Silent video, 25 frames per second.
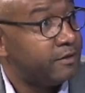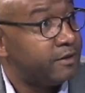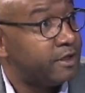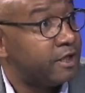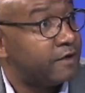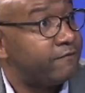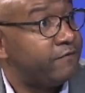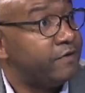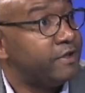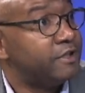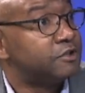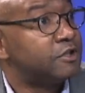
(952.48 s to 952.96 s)
That
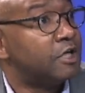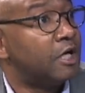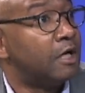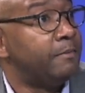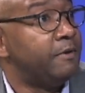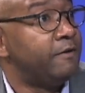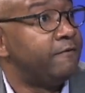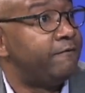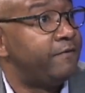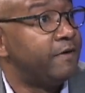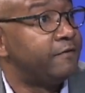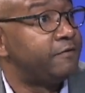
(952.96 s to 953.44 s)
fee is going to
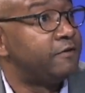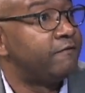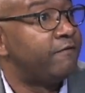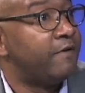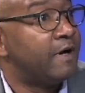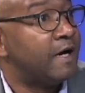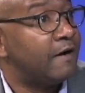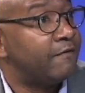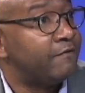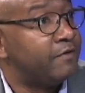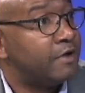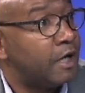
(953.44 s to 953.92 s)
be
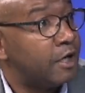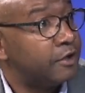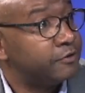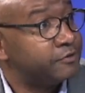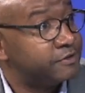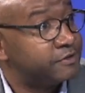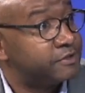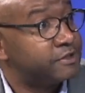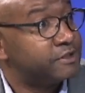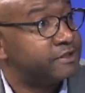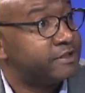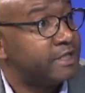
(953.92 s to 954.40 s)
$55.
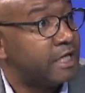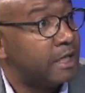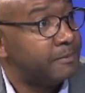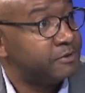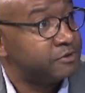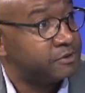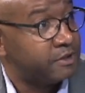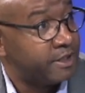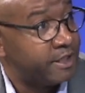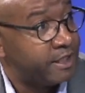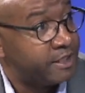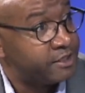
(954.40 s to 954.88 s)
It's the same
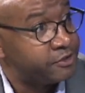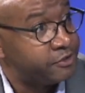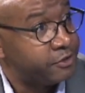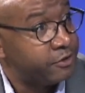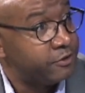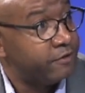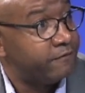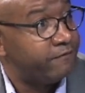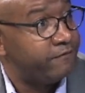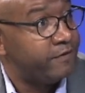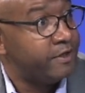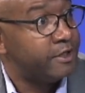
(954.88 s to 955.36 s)
as last year.
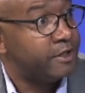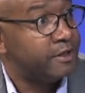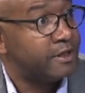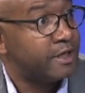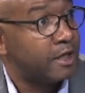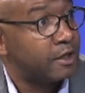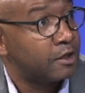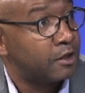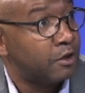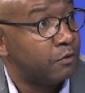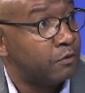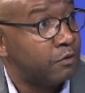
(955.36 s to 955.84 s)
The fee did
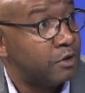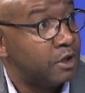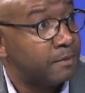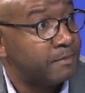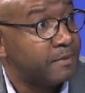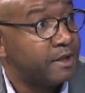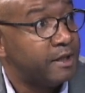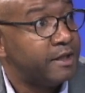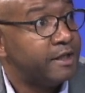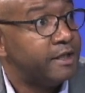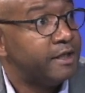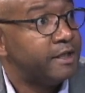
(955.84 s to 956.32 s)
not go up.
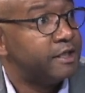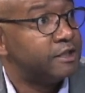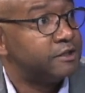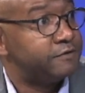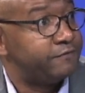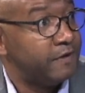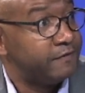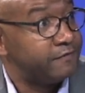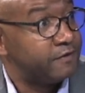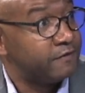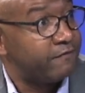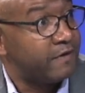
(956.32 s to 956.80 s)
It's
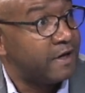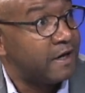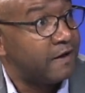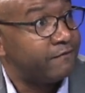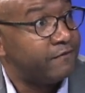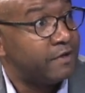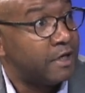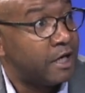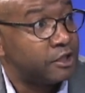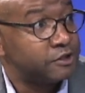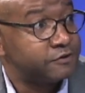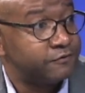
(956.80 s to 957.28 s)

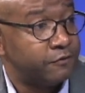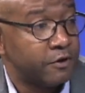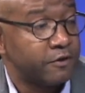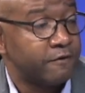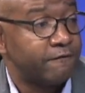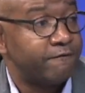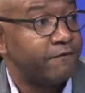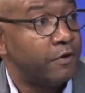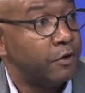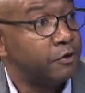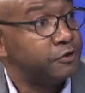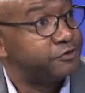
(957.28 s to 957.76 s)
$55 for the
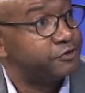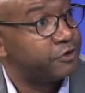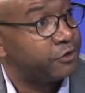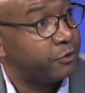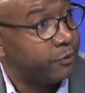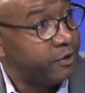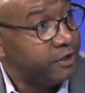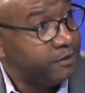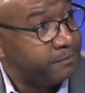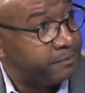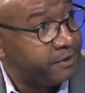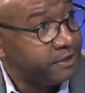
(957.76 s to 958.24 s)
first
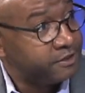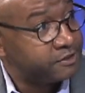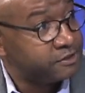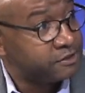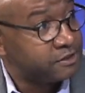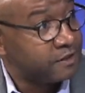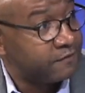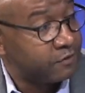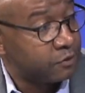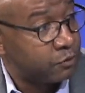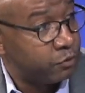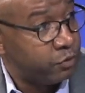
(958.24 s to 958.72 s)
3 pieces
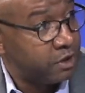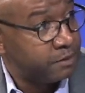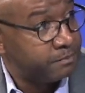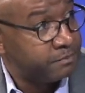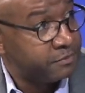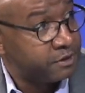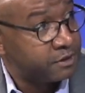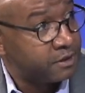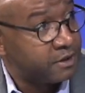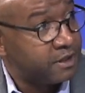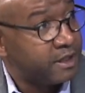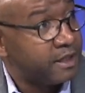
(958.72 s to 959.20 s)
of
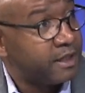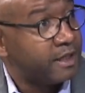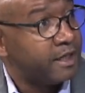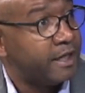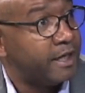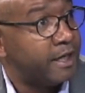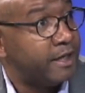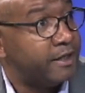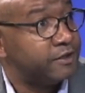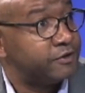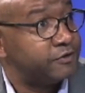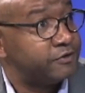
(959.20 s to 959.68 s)
equipment,
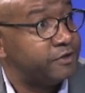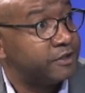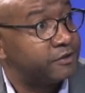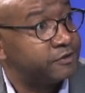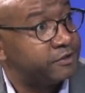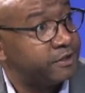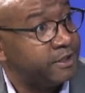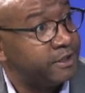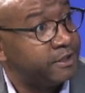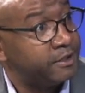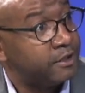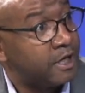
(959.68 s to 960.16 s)
and it's
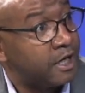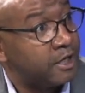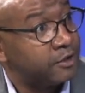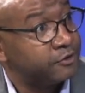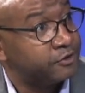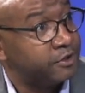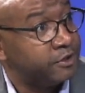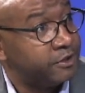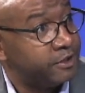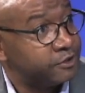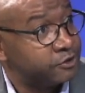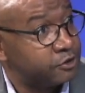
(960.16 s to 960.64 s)
$16
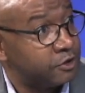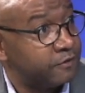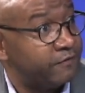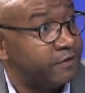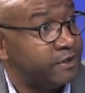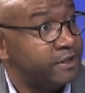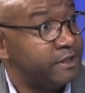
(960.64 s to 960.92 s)
additional for